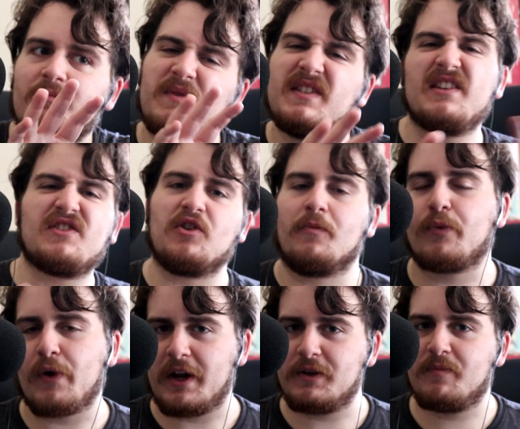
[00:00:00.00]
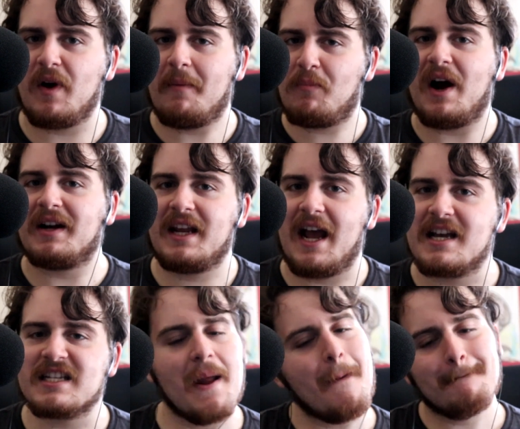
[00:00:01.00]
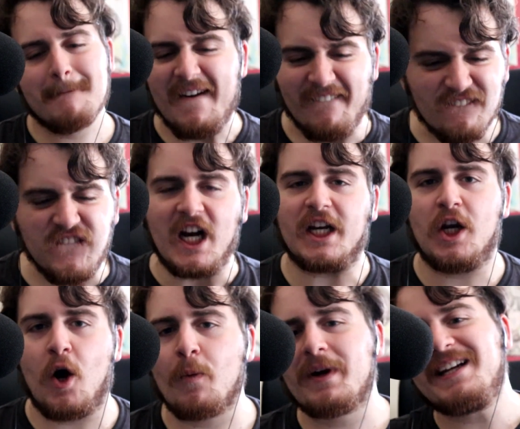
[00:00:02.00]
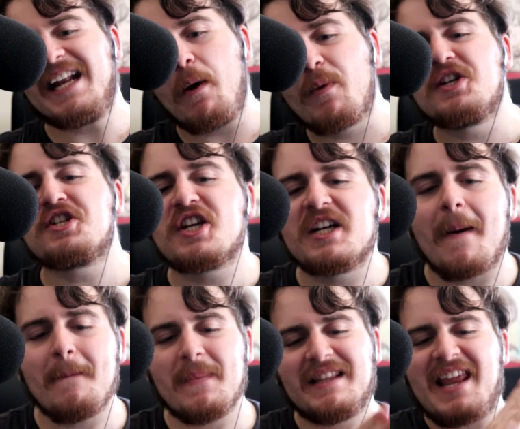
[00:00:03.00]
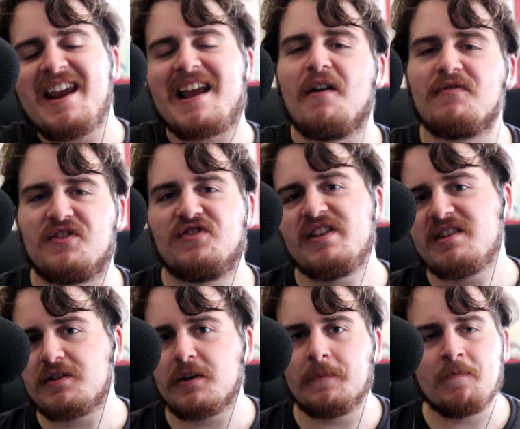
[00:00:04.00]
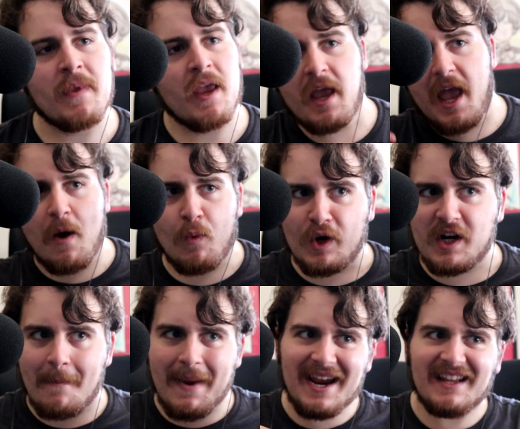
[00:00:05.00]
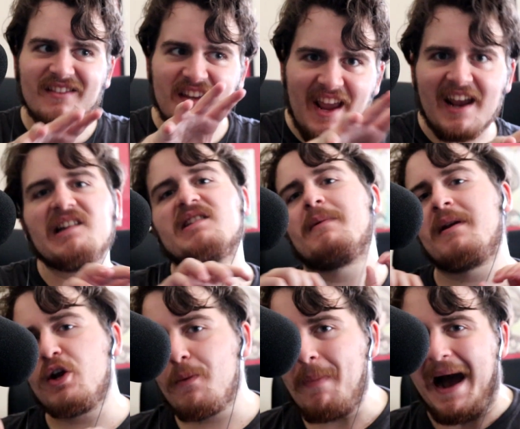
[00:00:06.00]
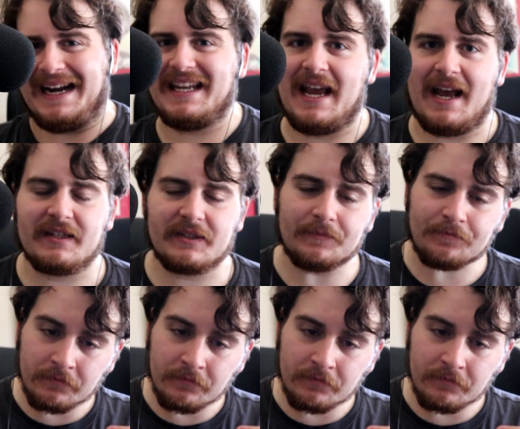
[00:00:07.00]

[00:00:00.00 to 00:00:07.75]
sister podcast, but fuck no, we're just gonna take out the sister and we're gonna make it the Gainzmen podcast.